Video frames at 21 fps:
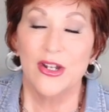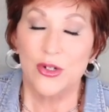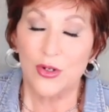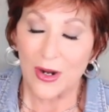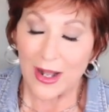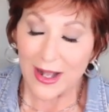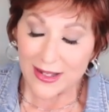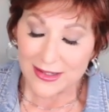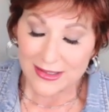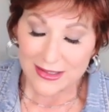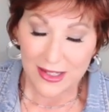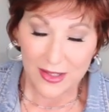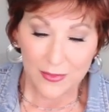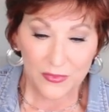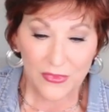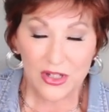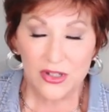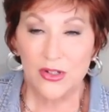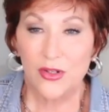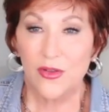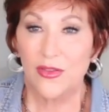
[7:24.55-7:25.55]
Try
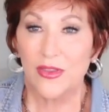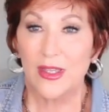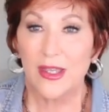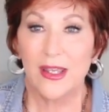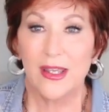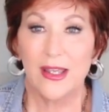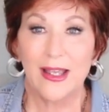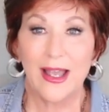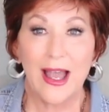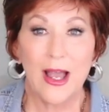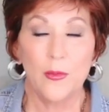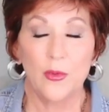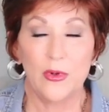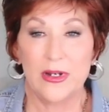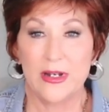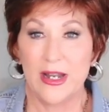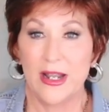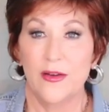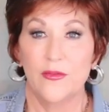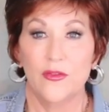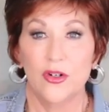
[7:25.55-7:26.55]
something you think, I
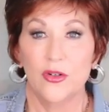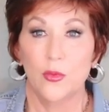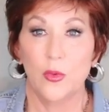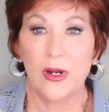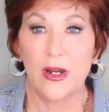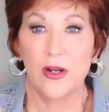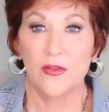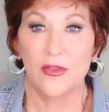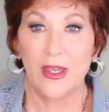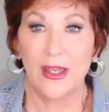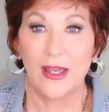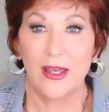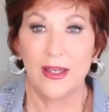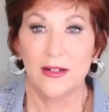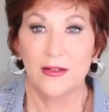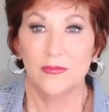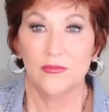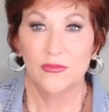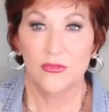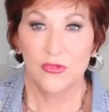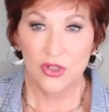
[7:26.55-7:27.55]
would never wear
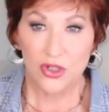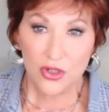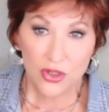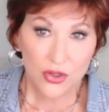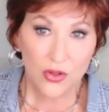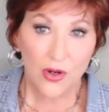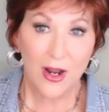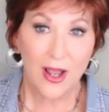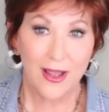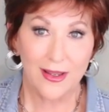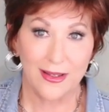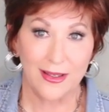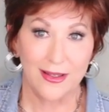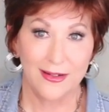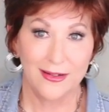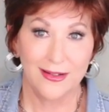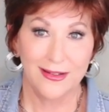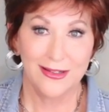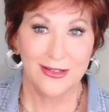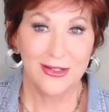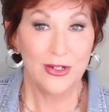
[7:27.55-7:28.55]
that. Just try
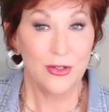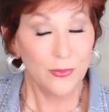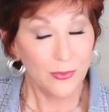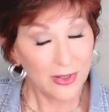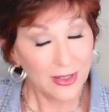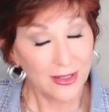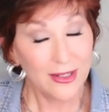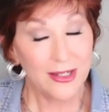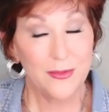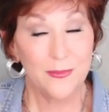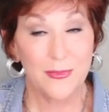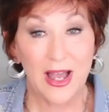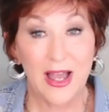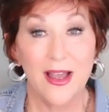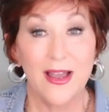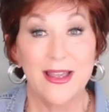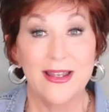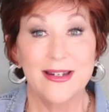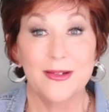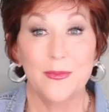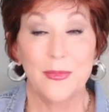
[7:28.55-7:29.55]
it. You really
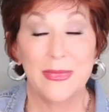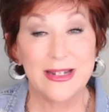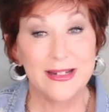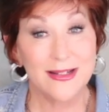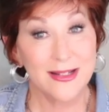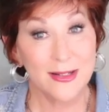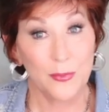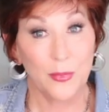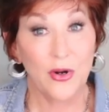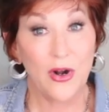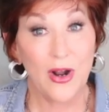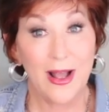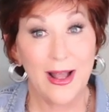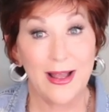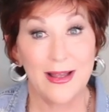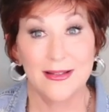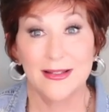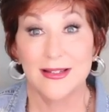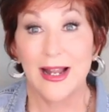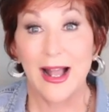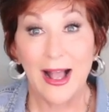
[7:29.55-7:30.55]
might be
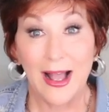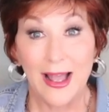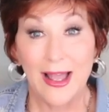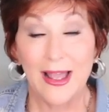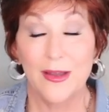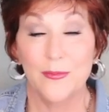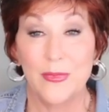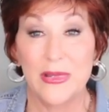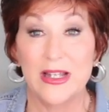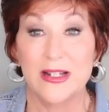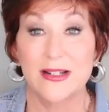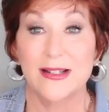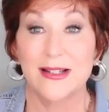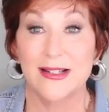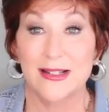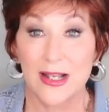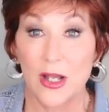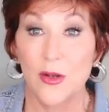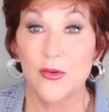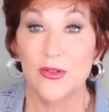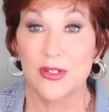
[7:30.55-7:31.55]
surprised. I have been
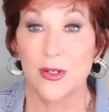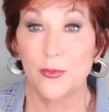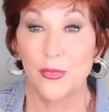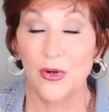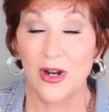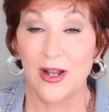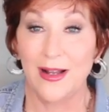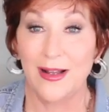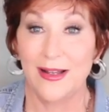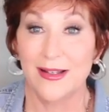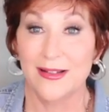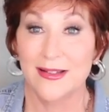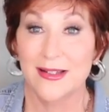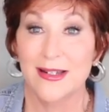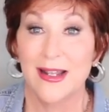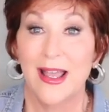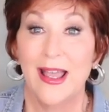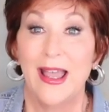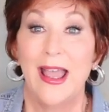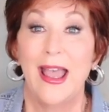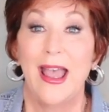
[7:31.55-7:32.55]
so
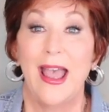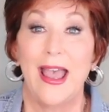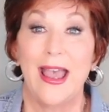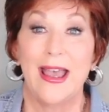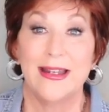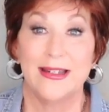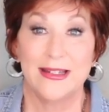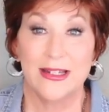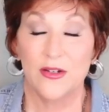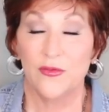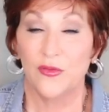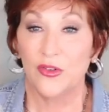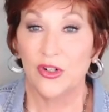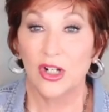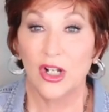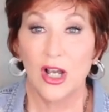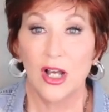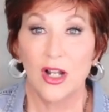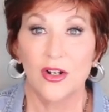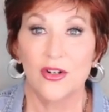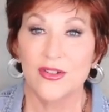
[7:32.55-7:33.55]
surprised at
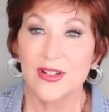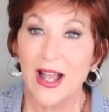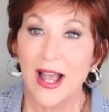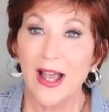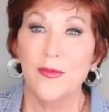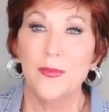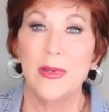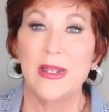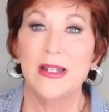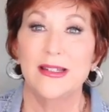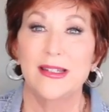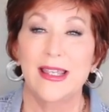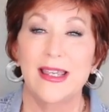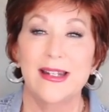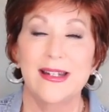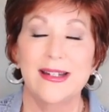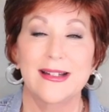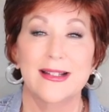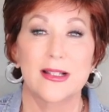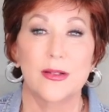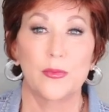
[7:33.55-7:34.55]
different colors. I've been
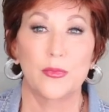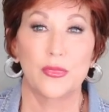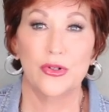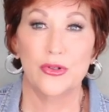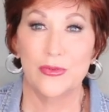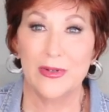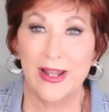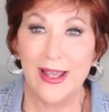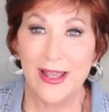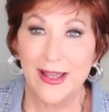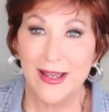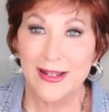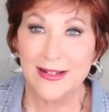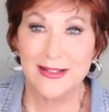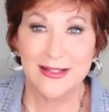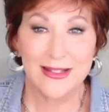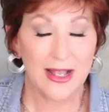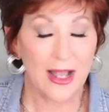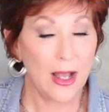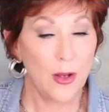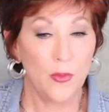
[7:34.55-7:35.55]
getting some
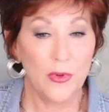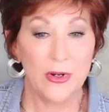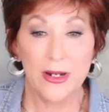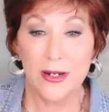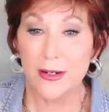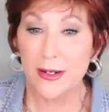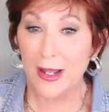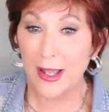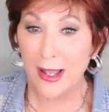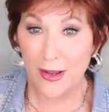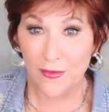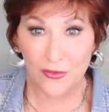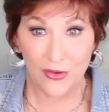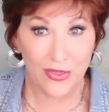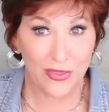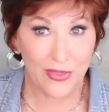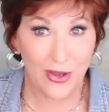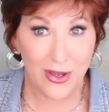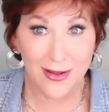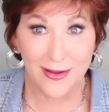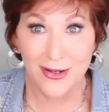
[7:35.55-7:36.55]
brunettes. I would have
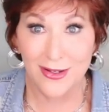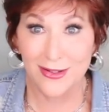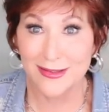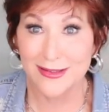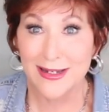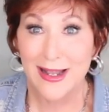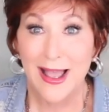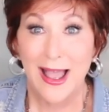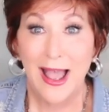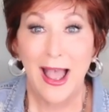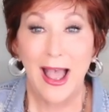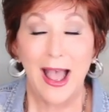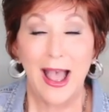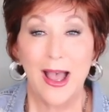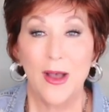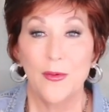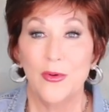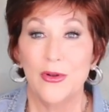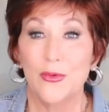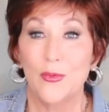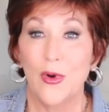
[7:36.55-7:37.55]
never thought
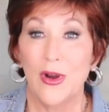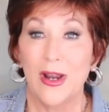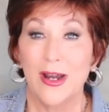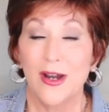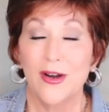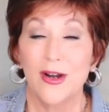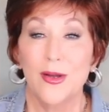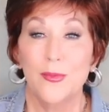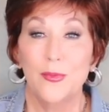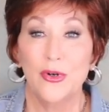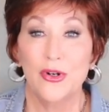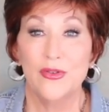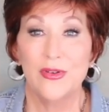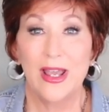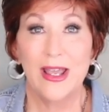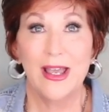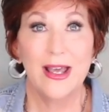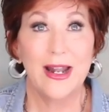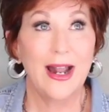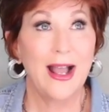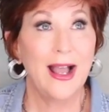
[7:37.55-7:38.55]
I would wear a
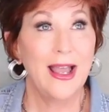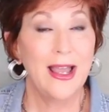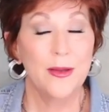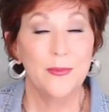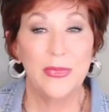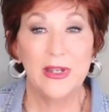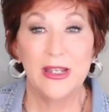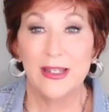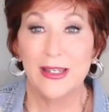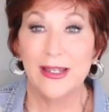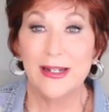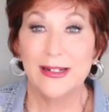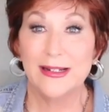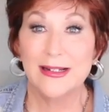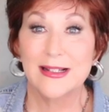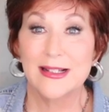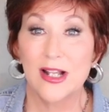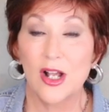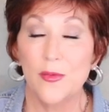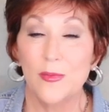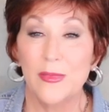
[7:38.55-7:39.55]
brunette. I have been
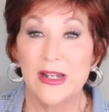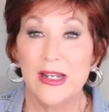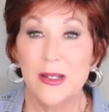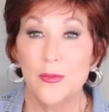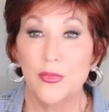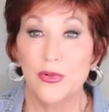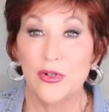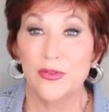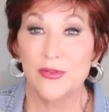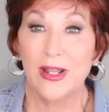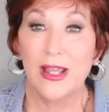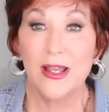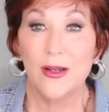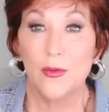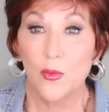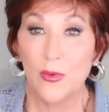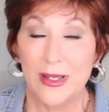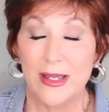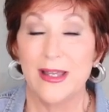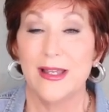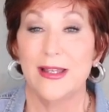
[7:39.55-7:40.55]
getting so many
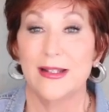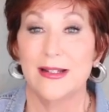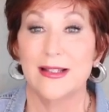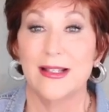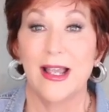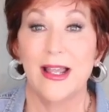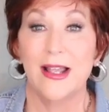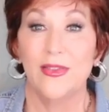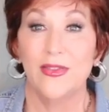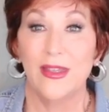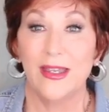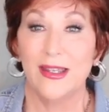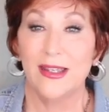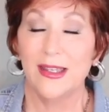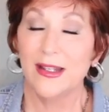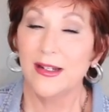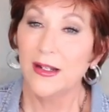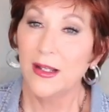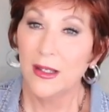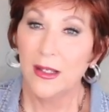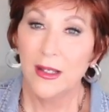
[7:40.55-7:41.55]
brunette wigs and
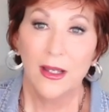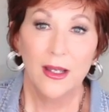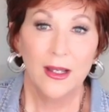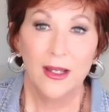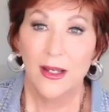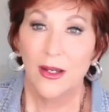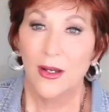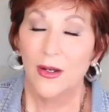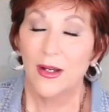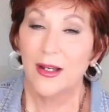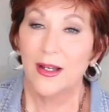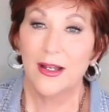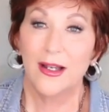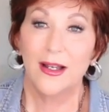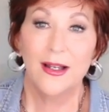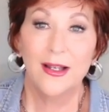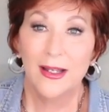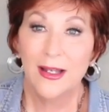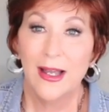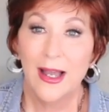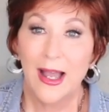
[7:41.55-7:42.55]
thinking,
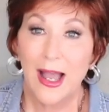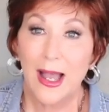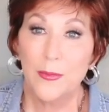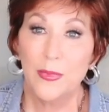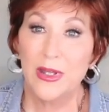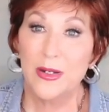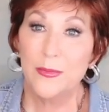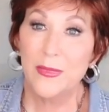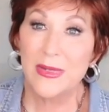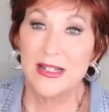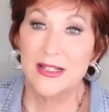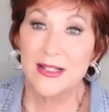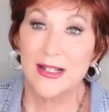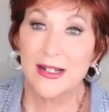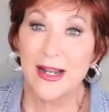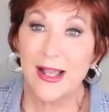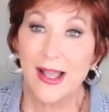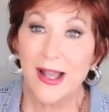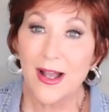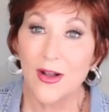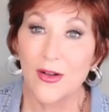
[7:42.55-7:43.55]
I've been
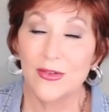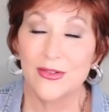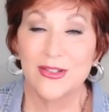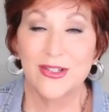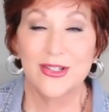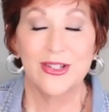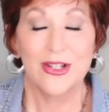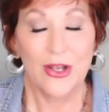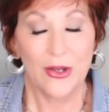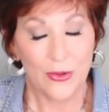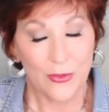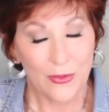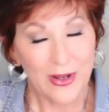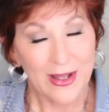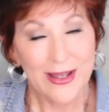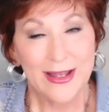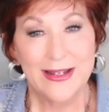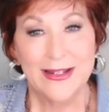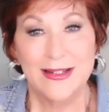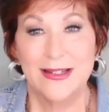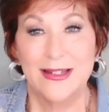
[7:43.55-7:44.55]
missing out. So
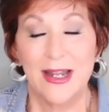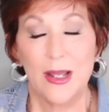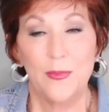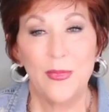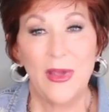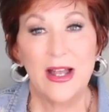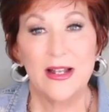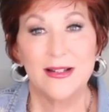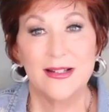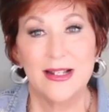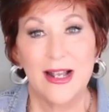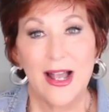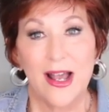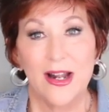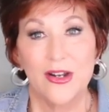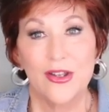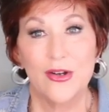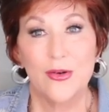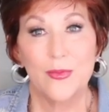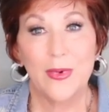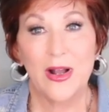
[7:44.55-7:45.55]
step
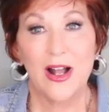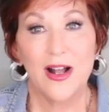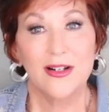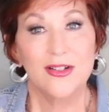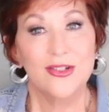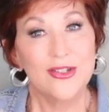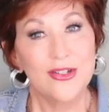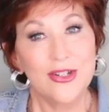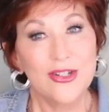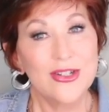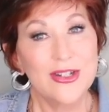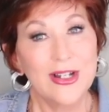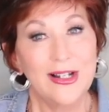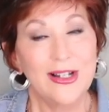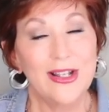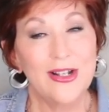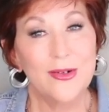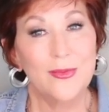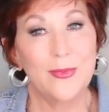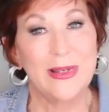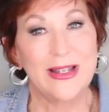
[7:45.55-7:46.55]
outside of your box just a
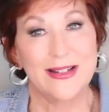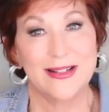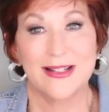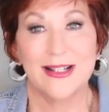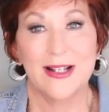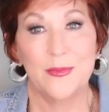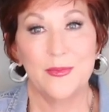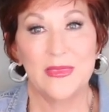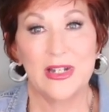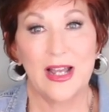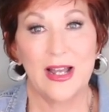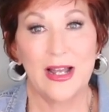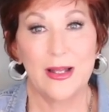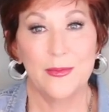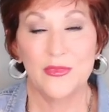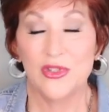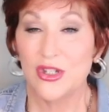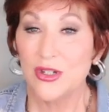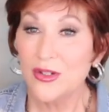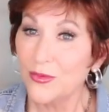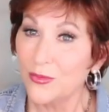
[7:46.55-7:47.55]
little bit
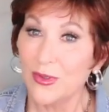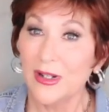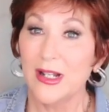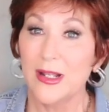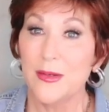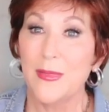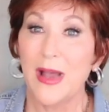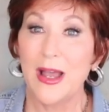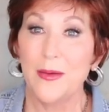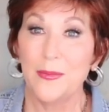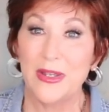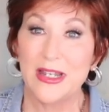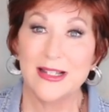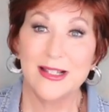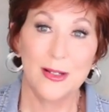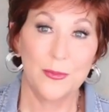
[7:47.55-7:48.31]
sometimes. You really might be